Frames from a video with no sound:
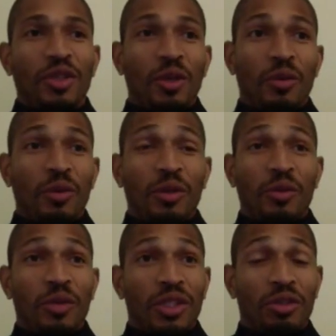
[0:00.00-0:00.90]
you know,
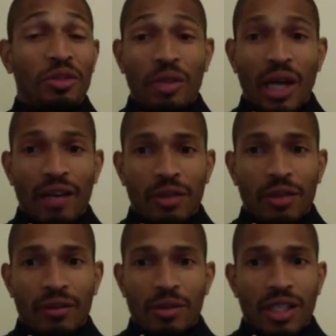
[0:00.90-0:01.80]
what you do have.
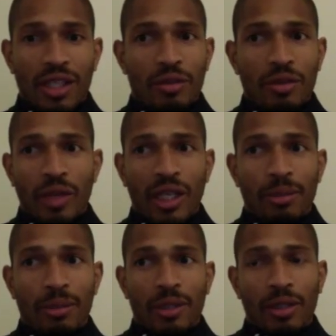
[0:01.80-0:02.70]
You have those days where you
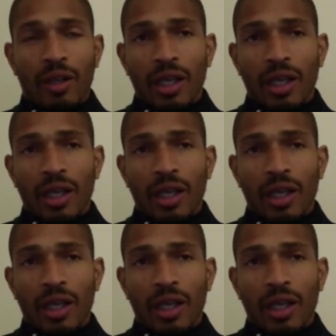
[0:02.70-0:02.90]
wake up and like, okay,